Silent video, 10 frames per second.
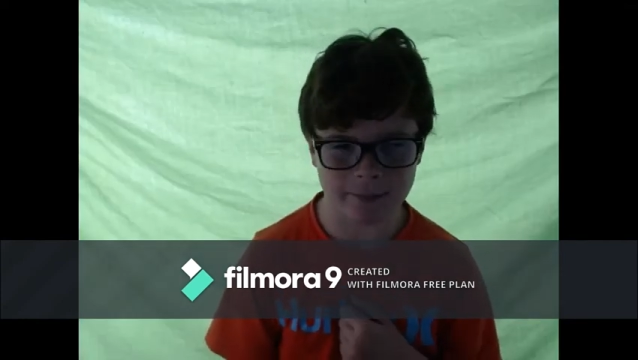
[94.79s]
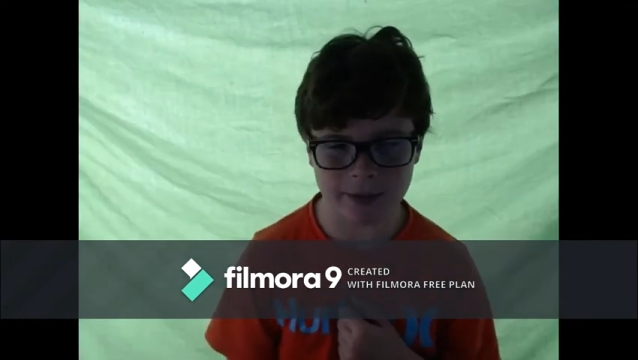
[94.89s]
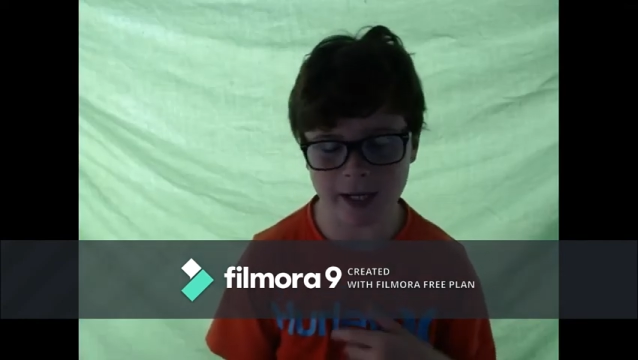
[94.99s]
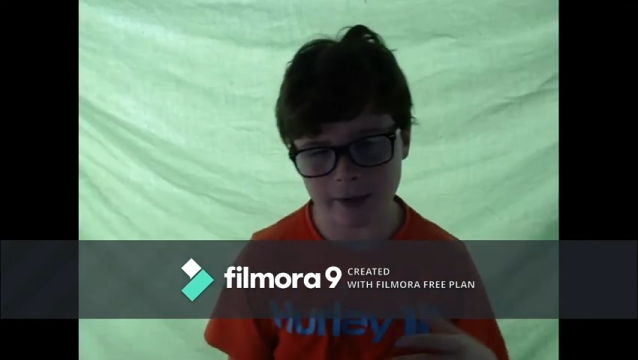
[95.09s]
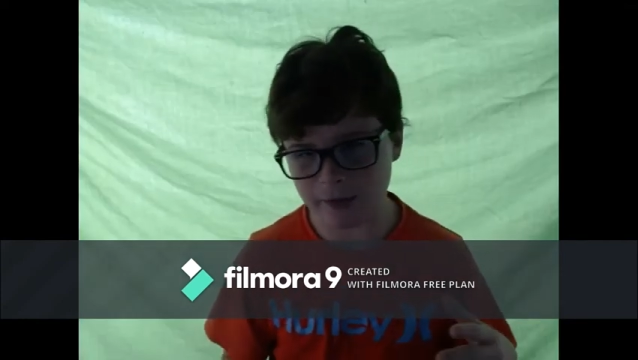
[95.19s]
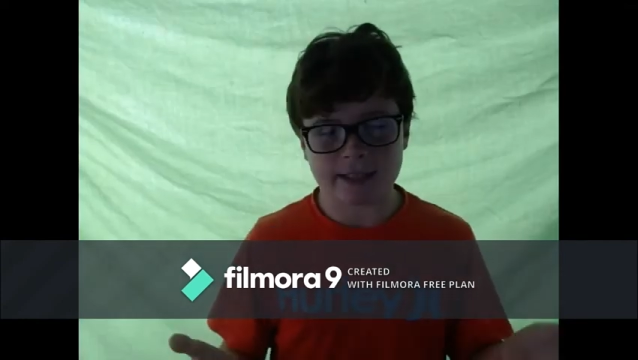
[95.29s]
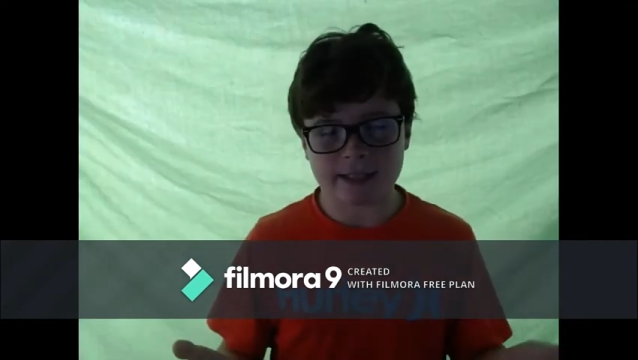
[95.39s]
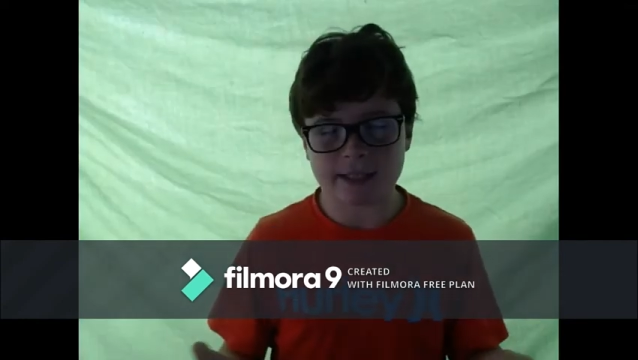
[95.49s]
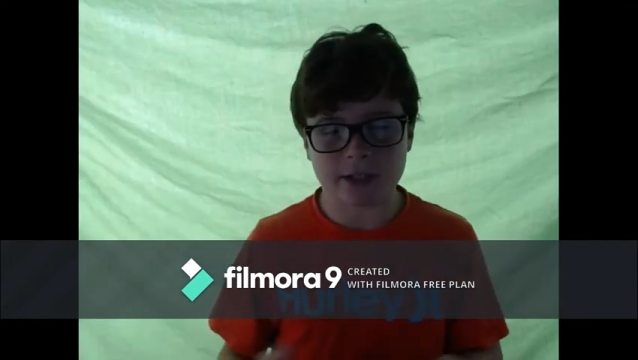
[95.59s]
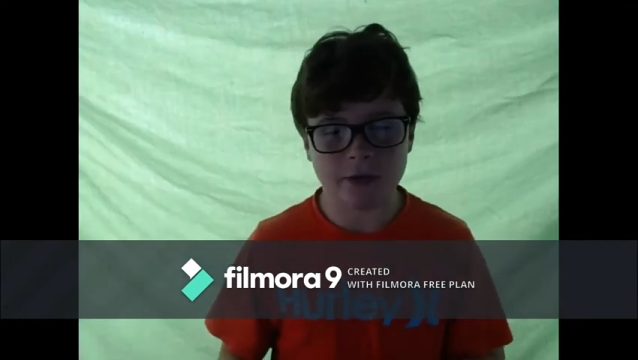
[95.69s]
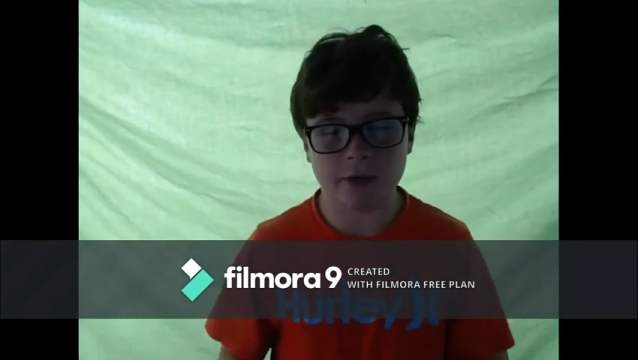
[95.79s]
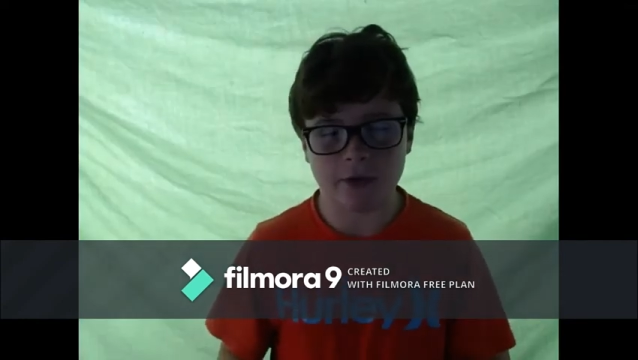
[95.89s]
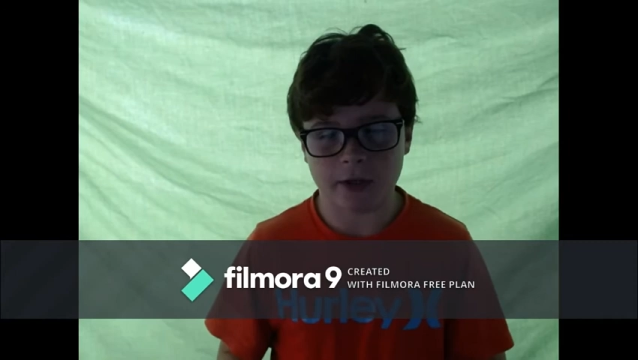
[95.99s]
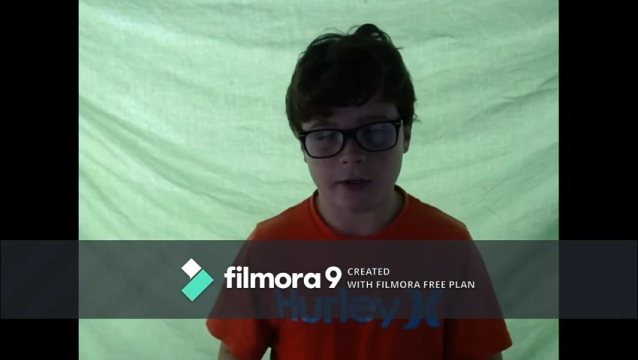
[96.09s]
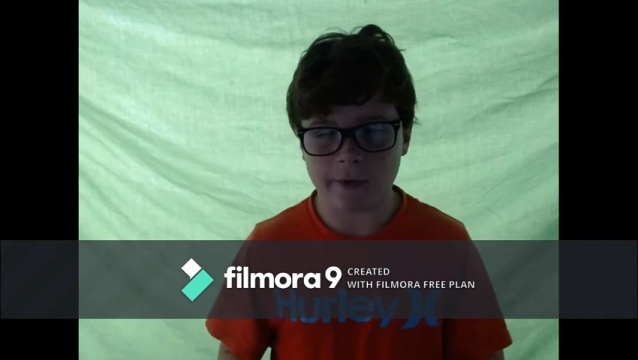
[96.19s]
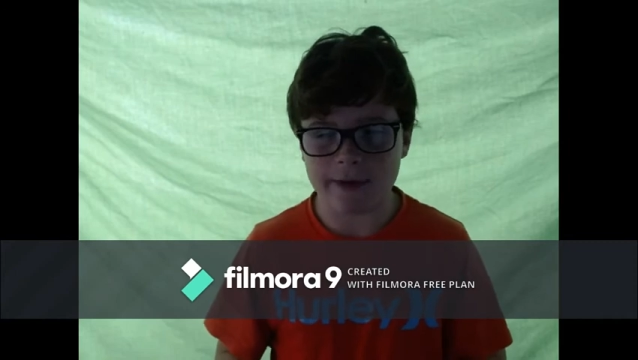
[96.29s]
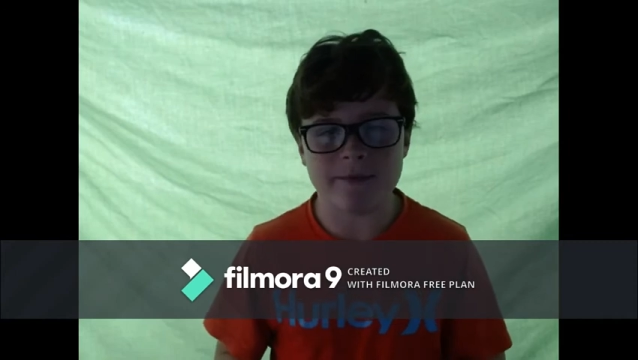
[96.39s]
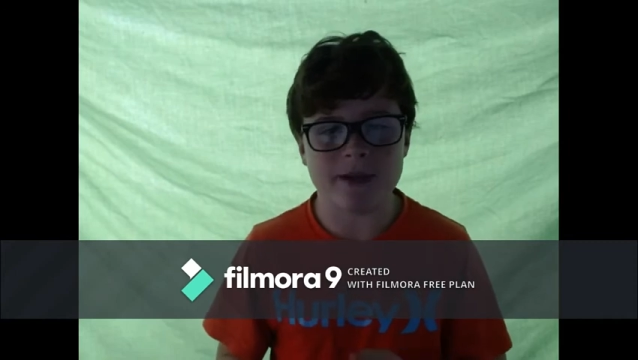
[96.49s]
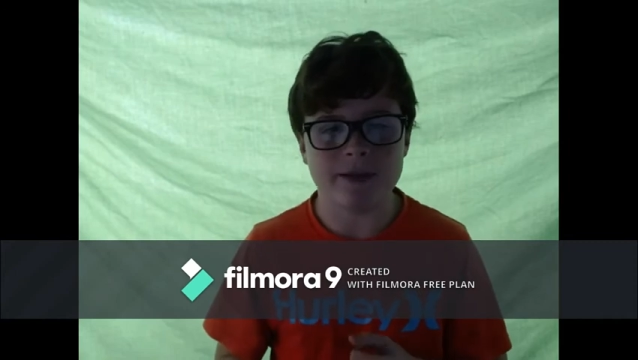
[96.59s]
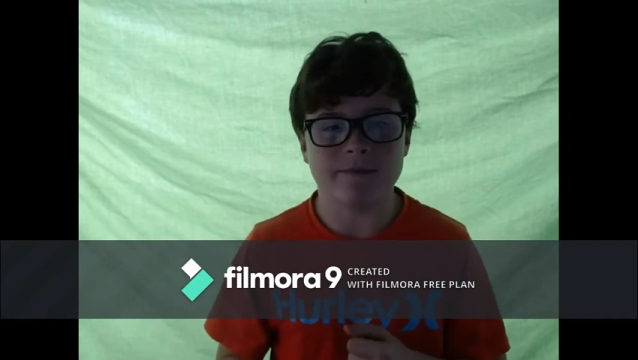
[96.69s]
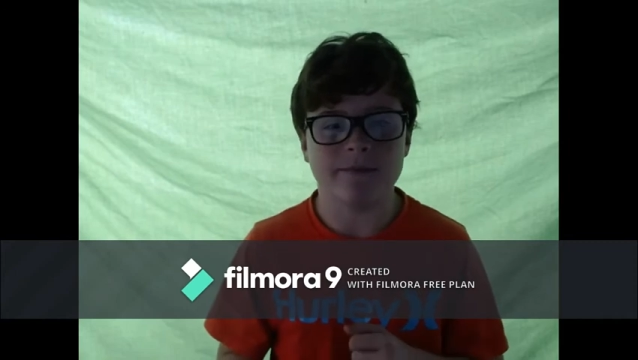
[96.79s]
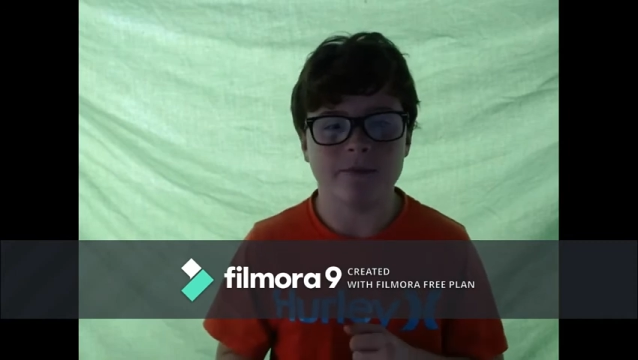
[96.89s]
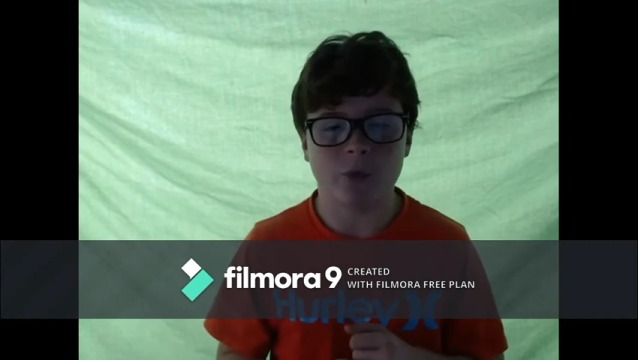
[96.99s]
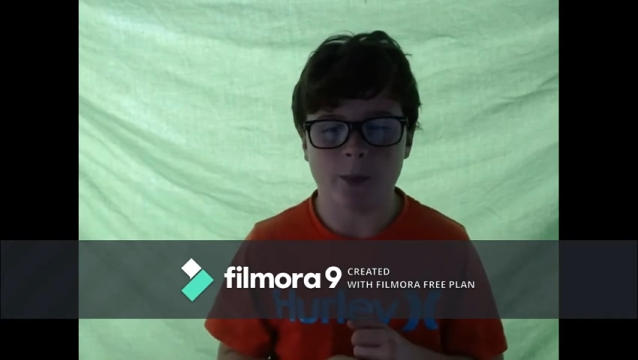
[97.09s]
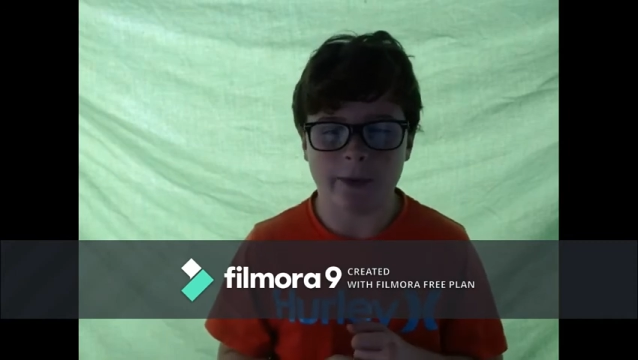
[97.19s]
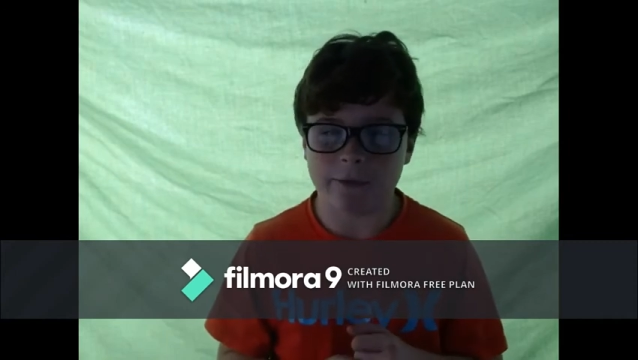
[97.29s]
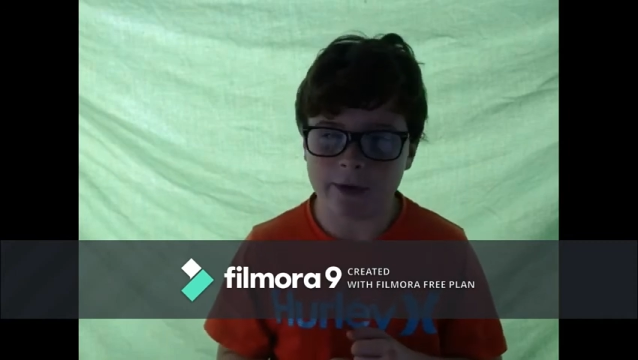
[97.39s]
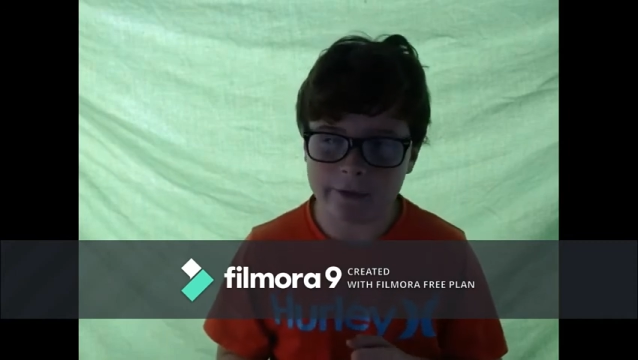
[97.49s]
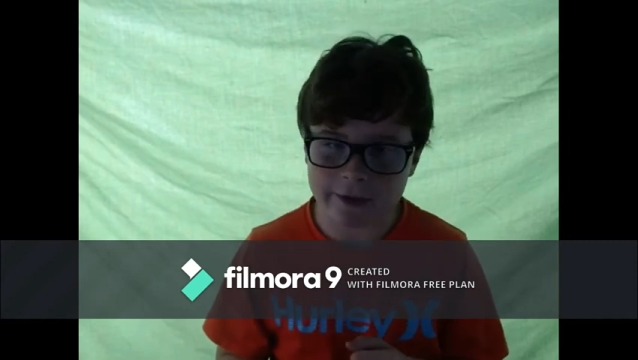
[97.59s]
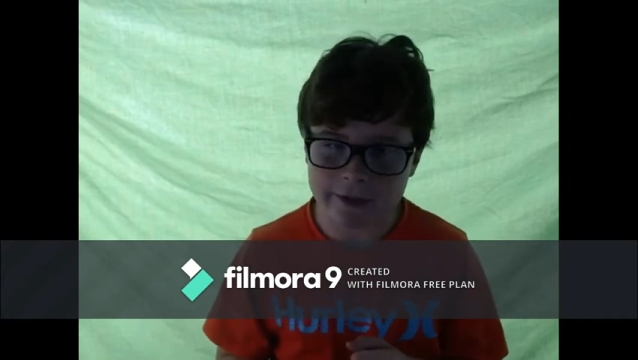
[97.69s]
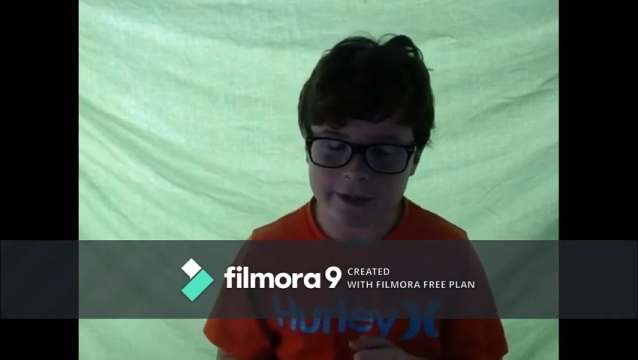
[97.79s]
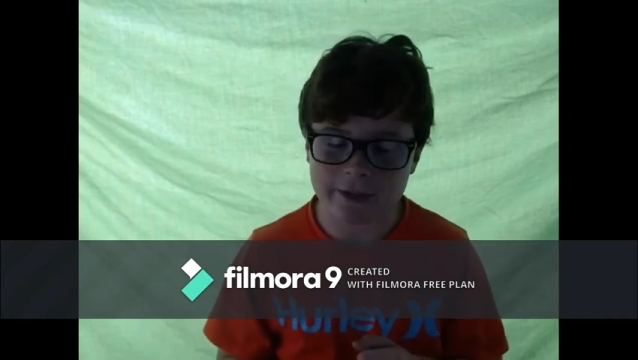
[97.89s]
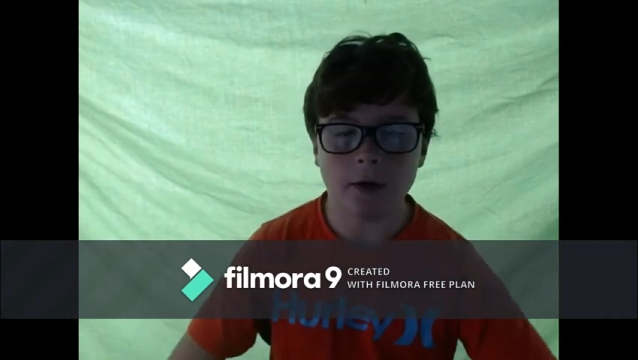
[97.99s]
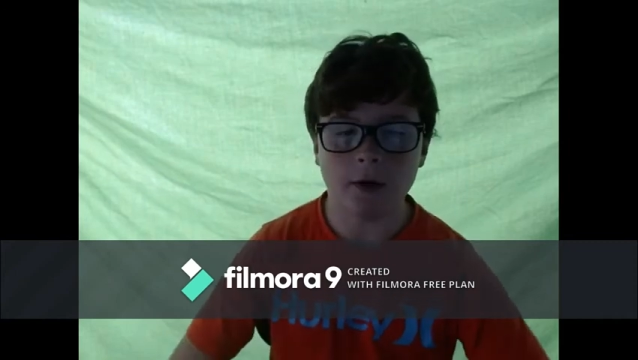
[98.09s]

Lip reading: But anyway, it's still a great meme, one of my favorites.